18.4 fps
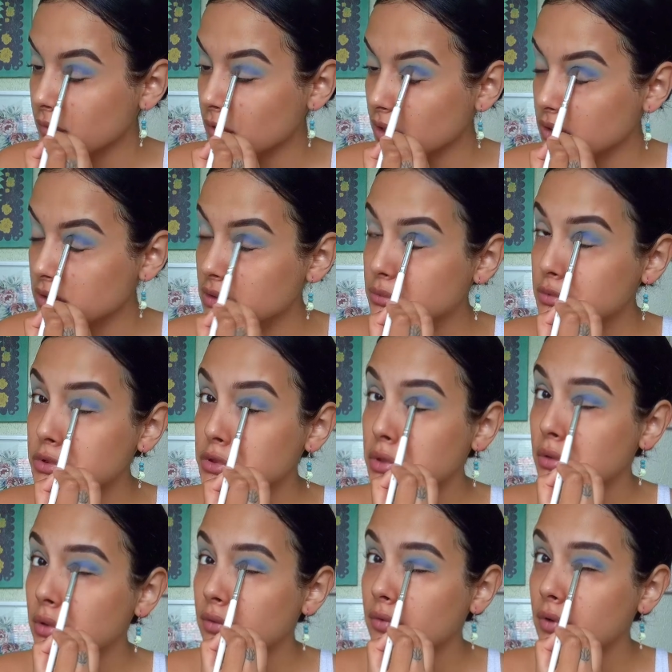Because I'm
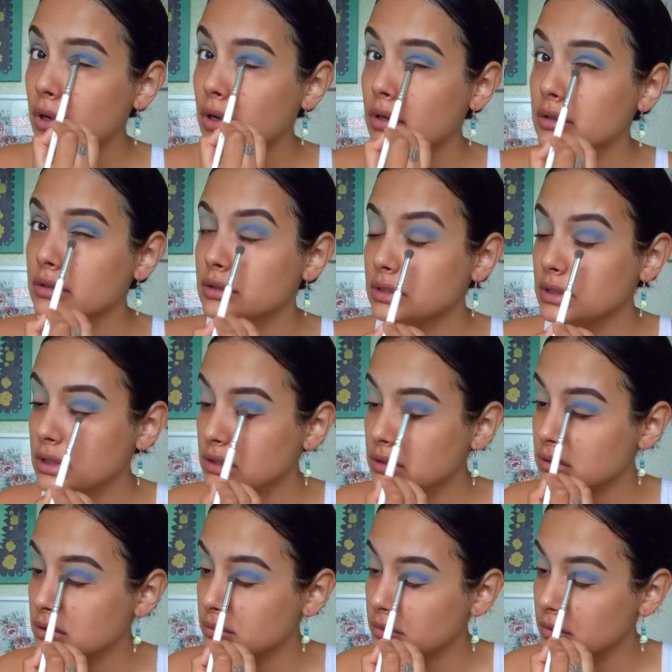sure we've all
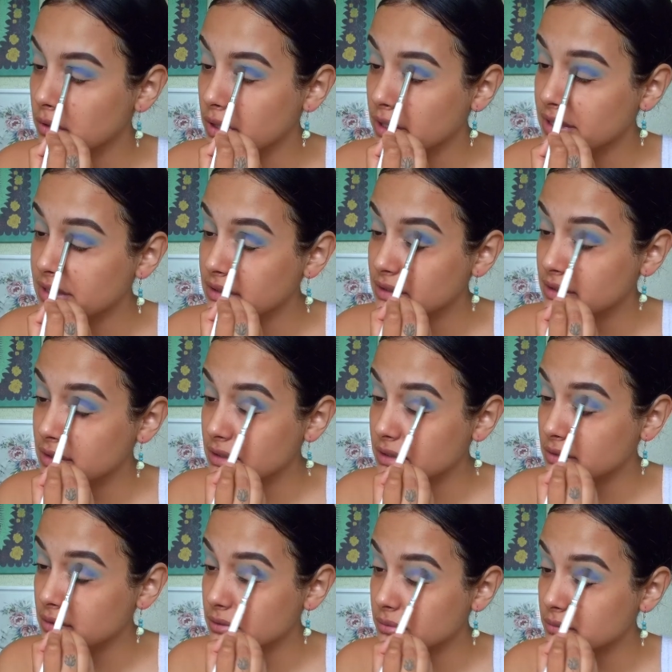seen some
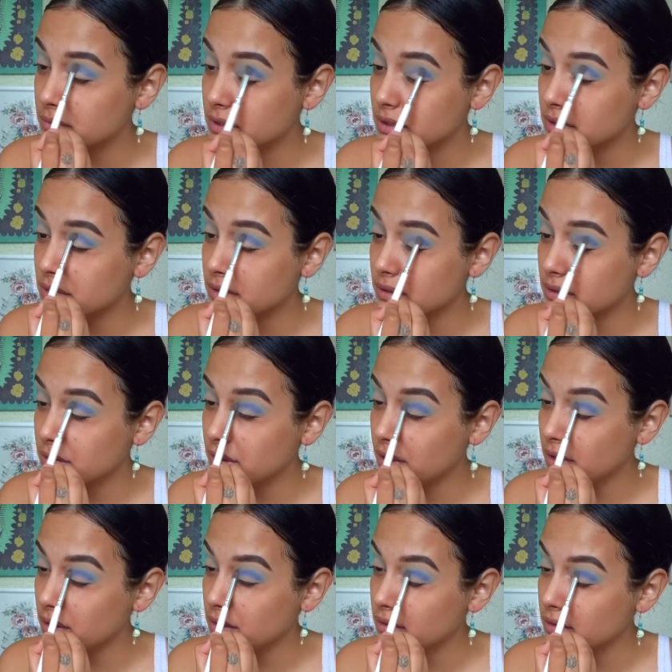craziness with
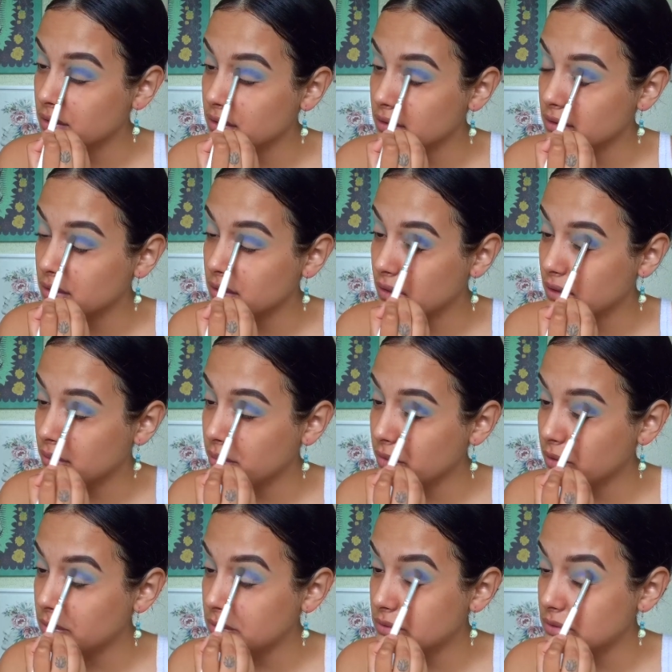color on
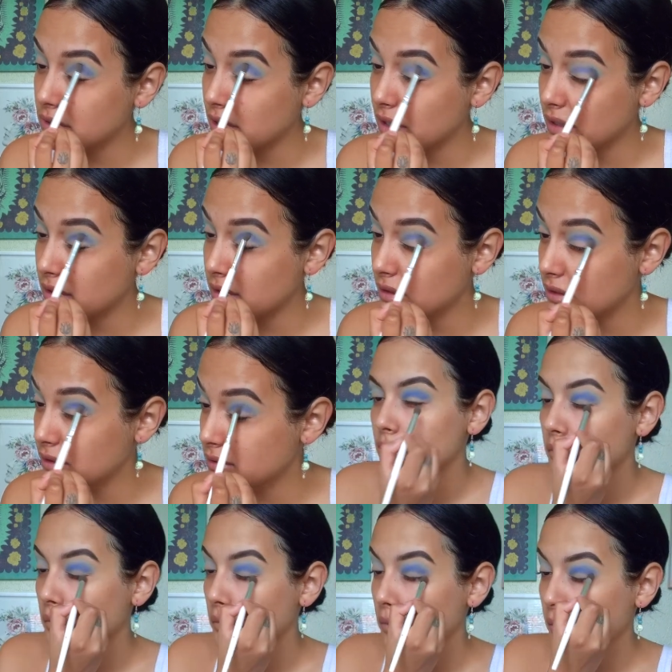people's eyelids.
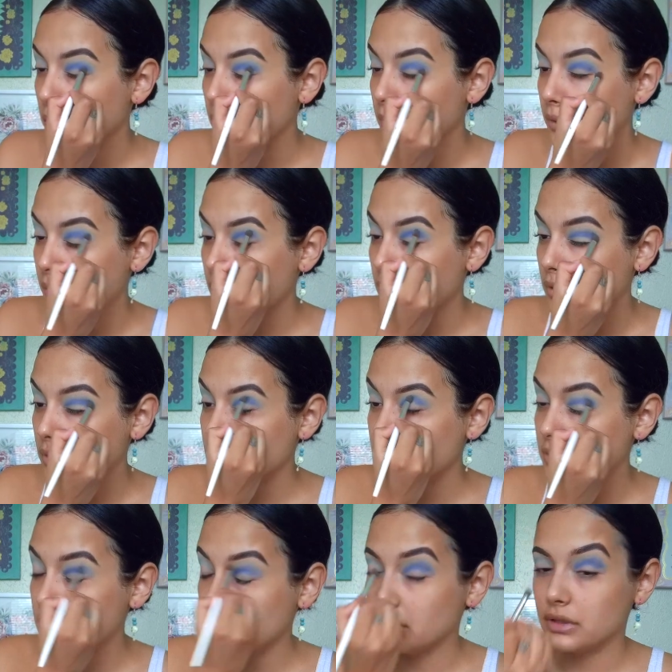
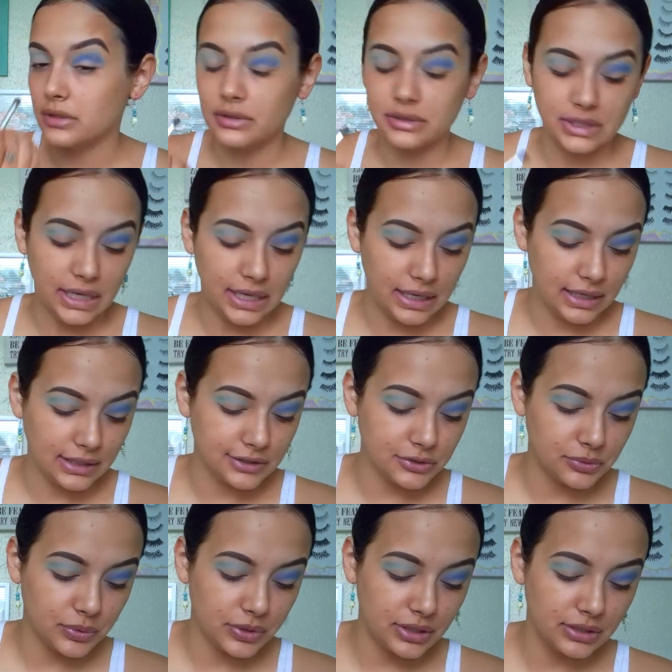So the other day I
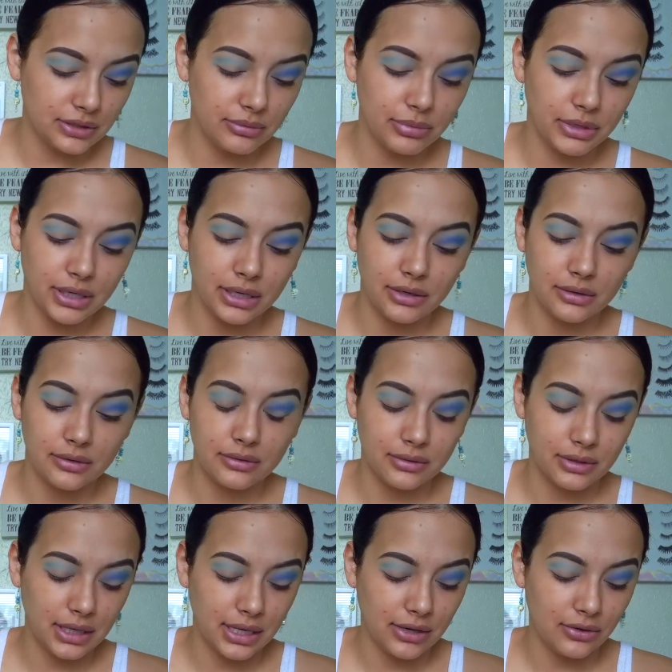tweeted
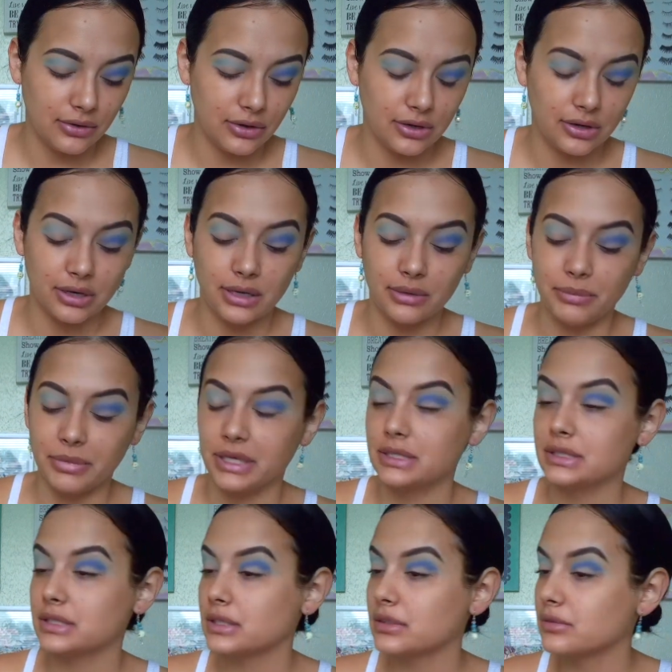about how hard
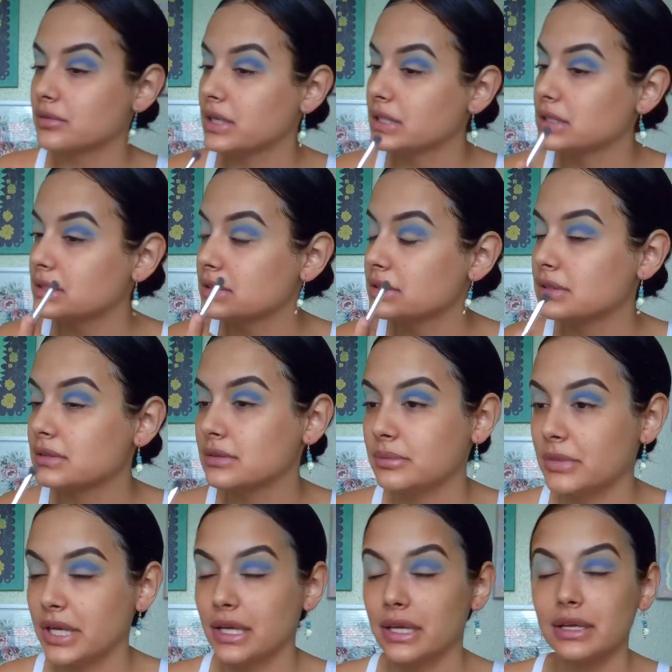Mexican rice is to
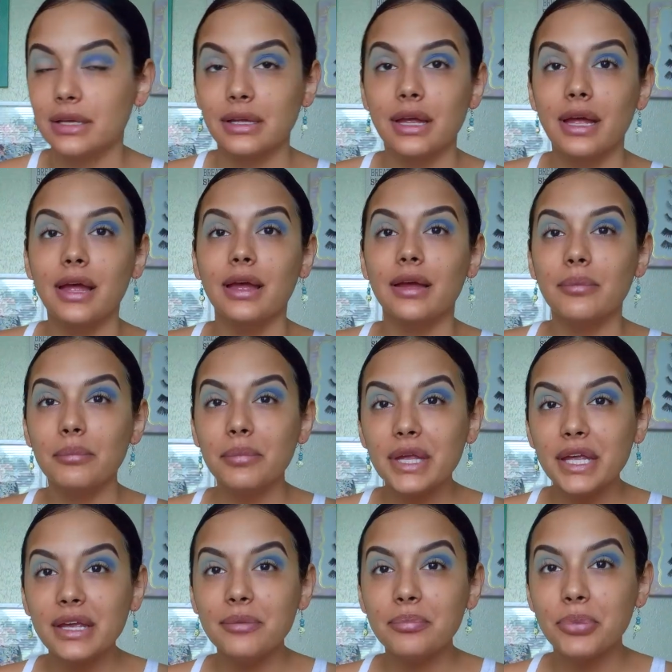make.
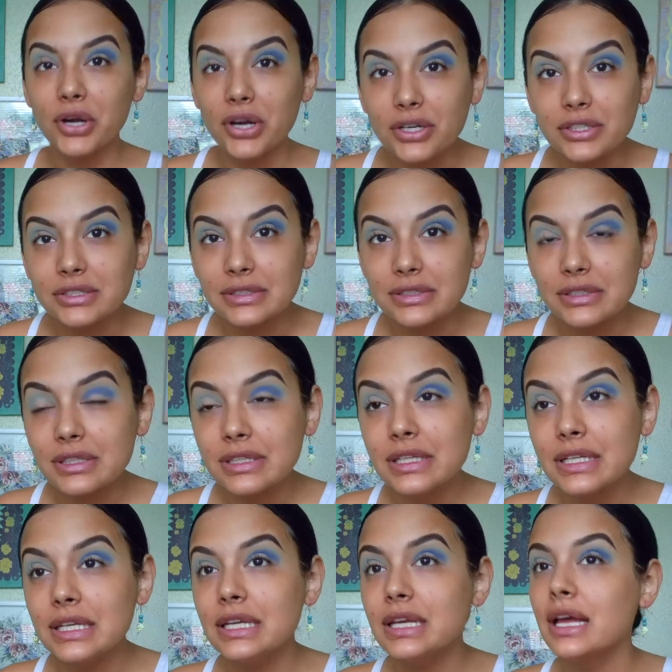Me
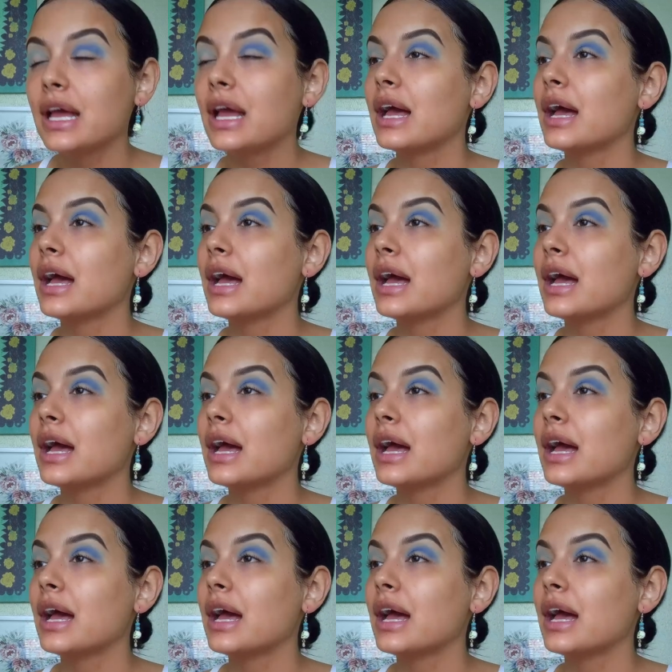personally,